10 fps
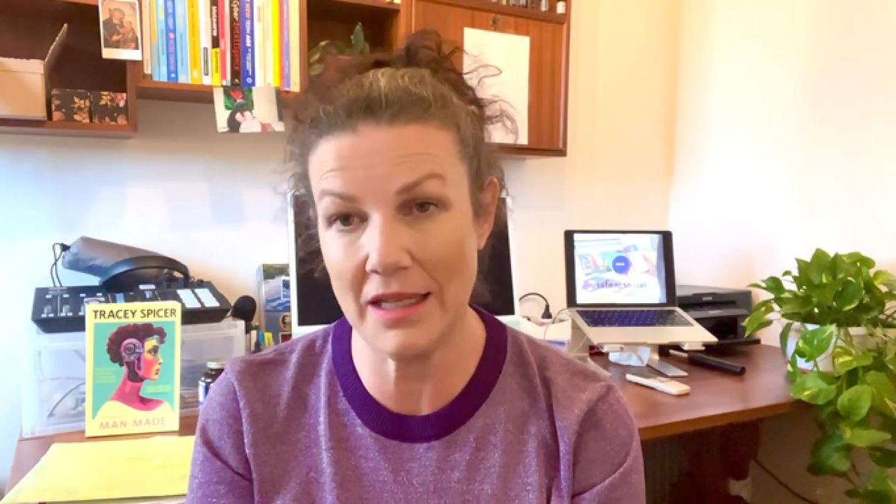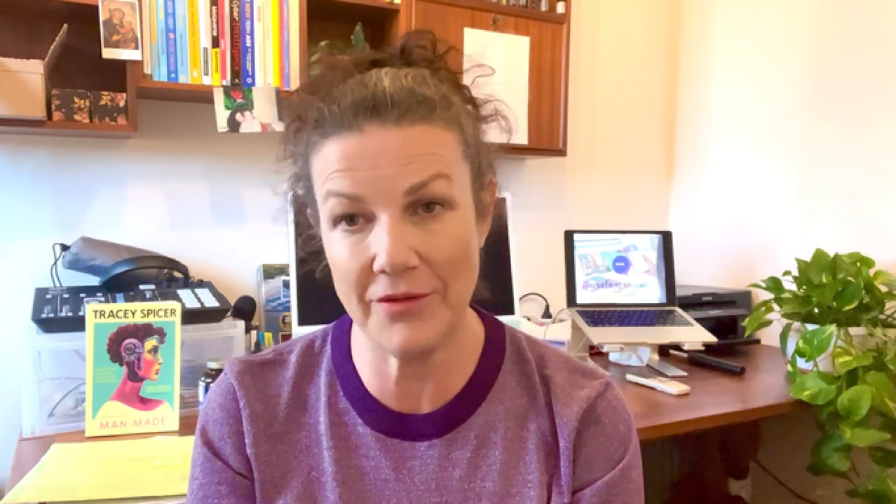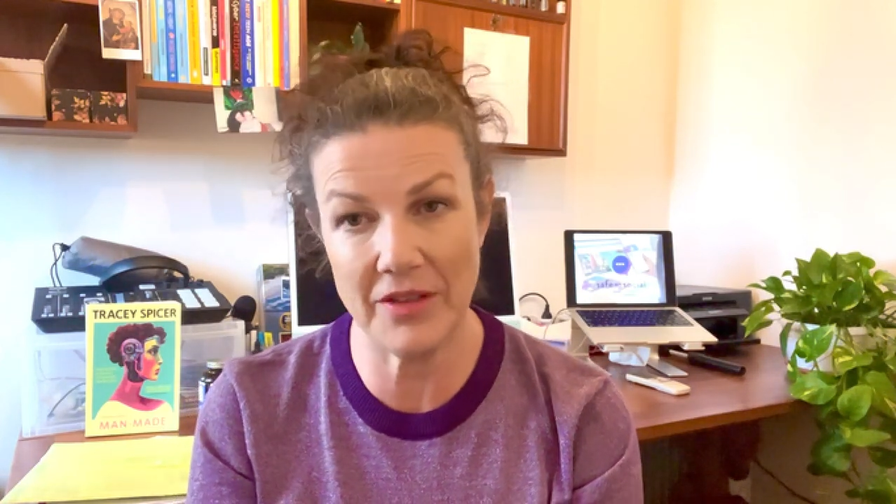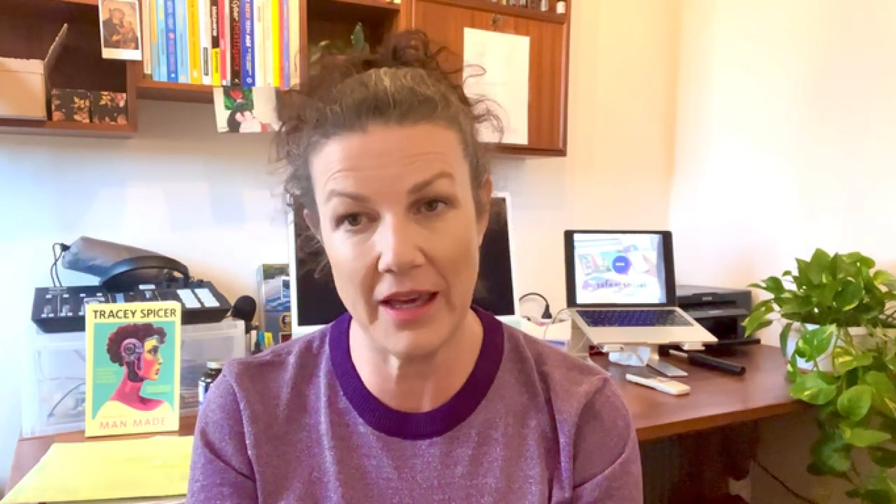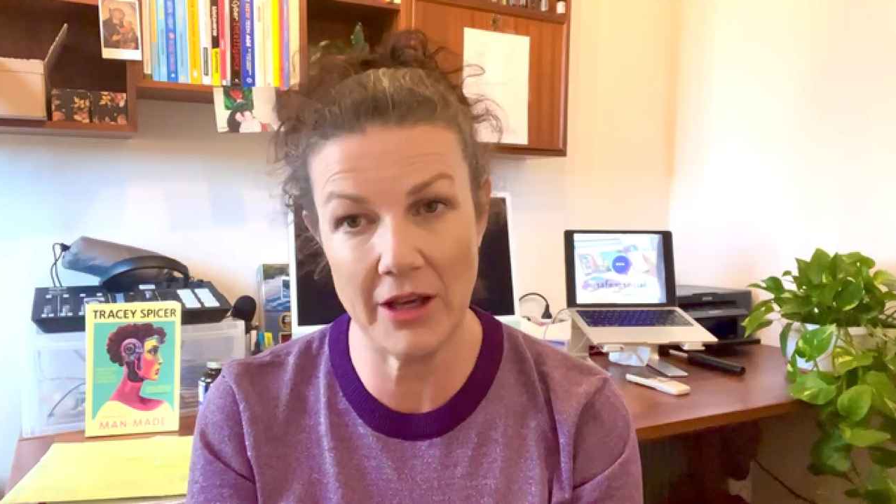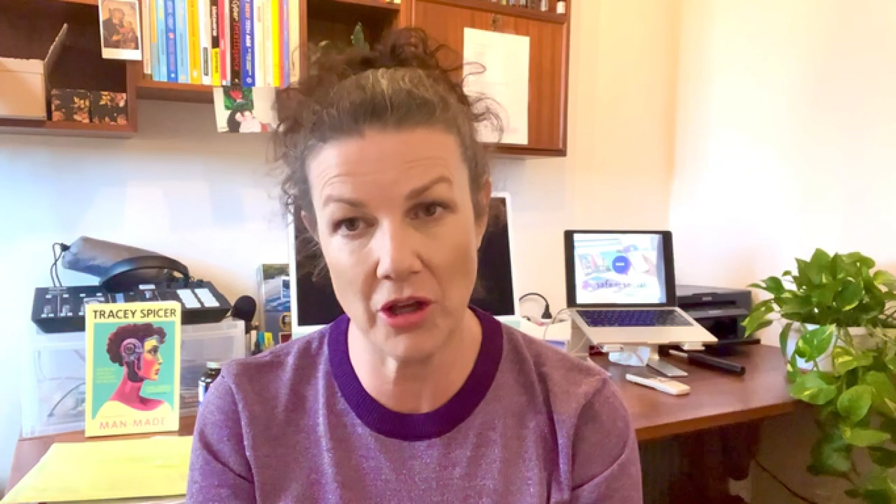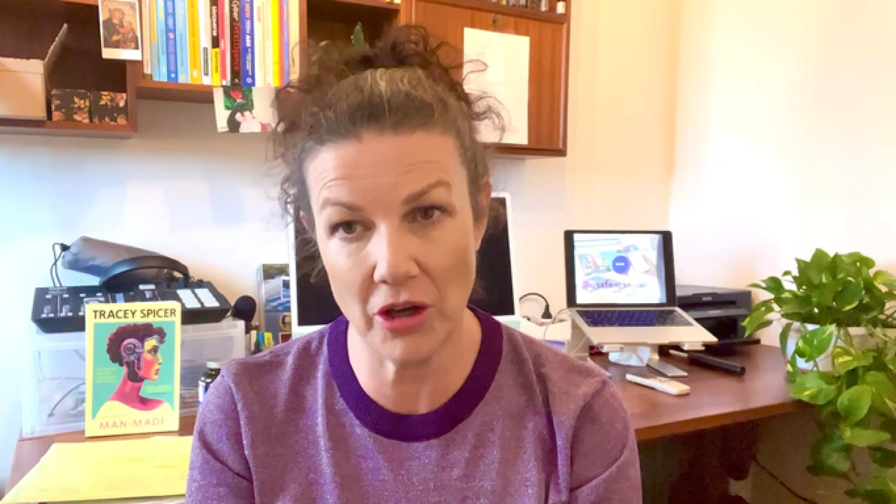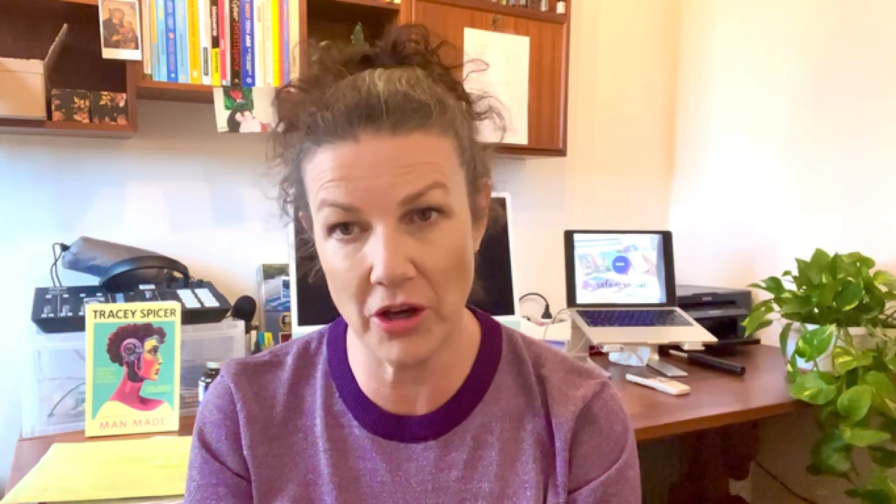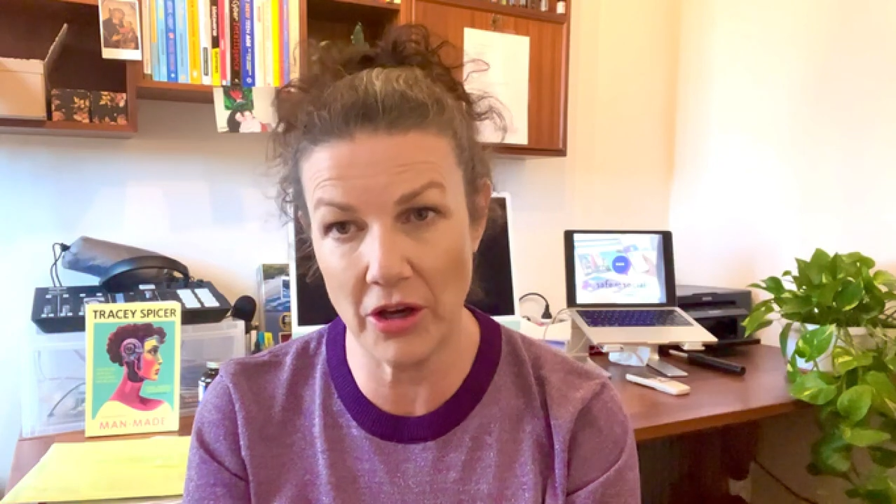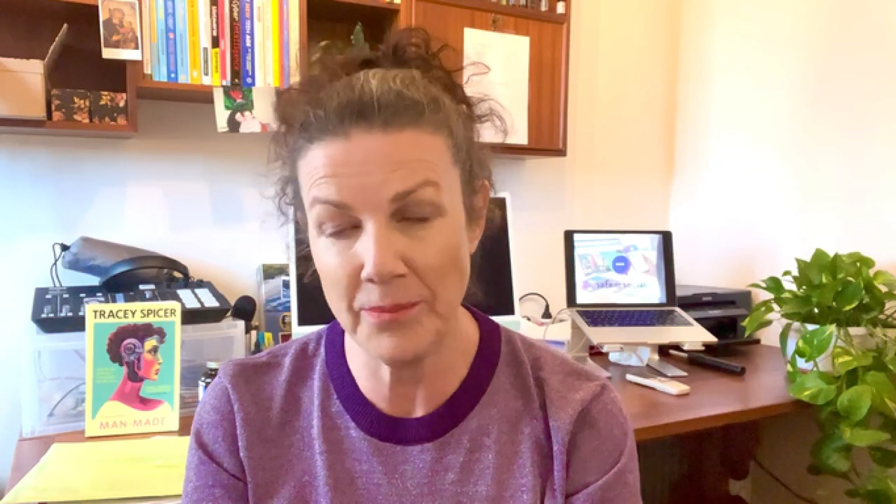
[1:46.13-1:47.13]
if they
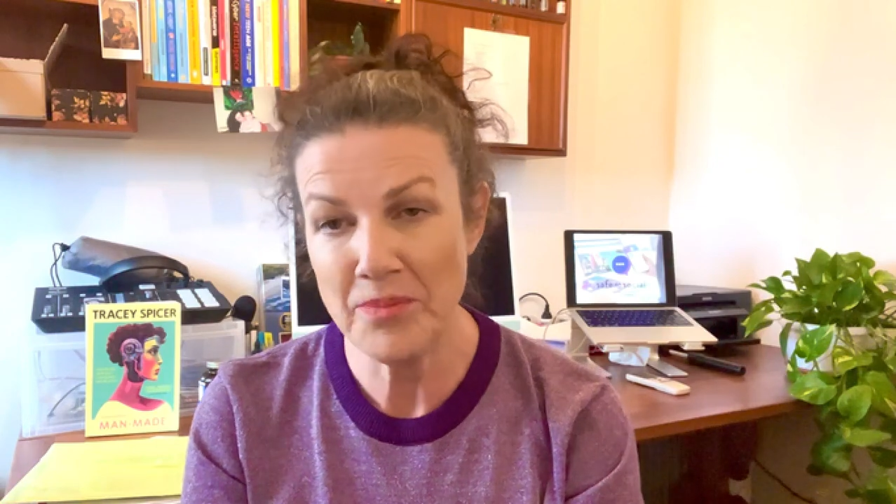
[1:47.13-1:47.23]
occur.